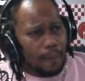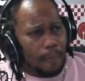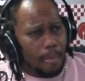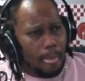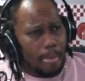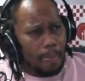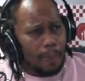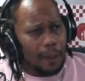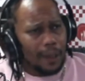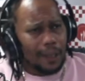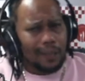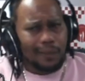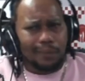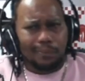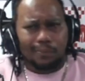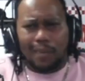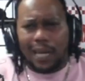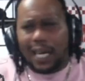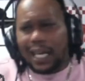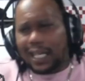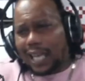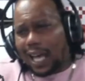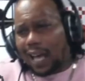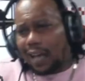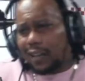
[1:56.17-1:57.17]
Facts. Mm.
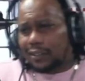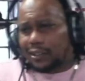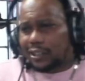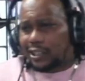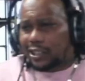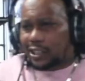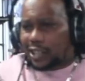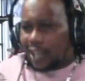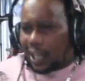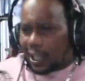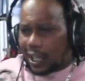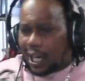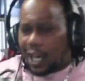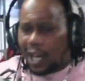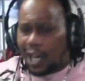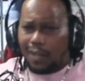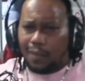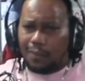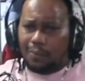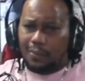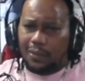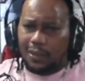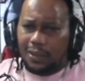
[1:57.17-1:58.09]
Man, y'all shut up.